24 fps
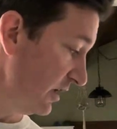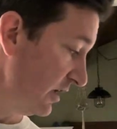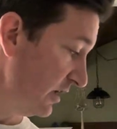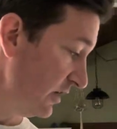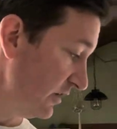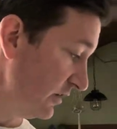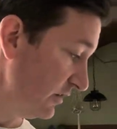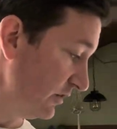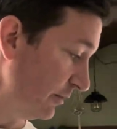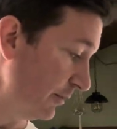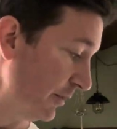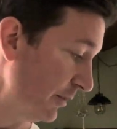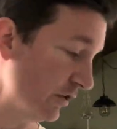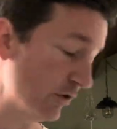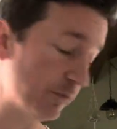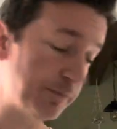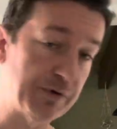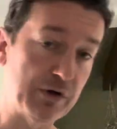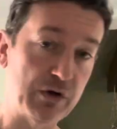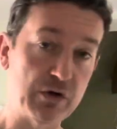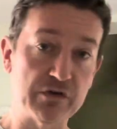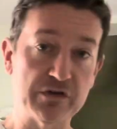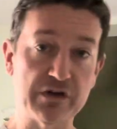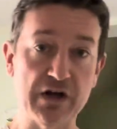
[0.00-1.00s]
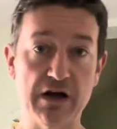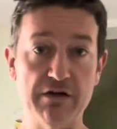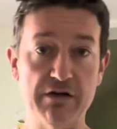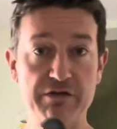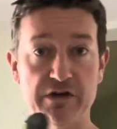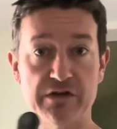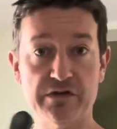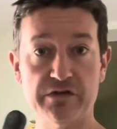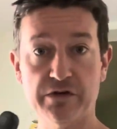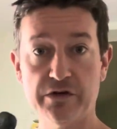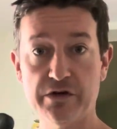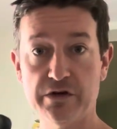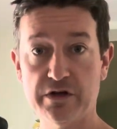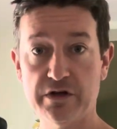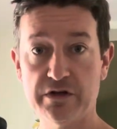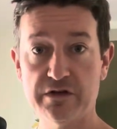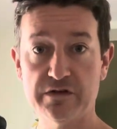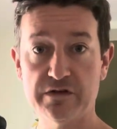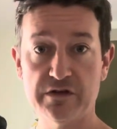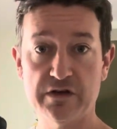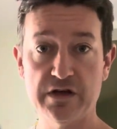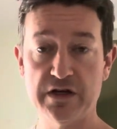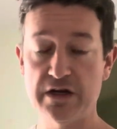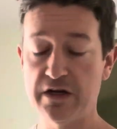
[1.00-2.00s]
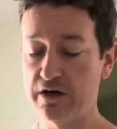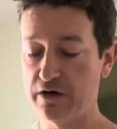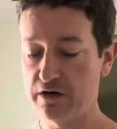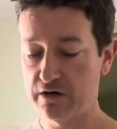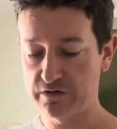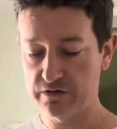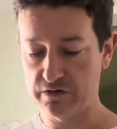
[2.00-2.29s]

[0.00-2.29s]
some other pills, obviously, you can see here,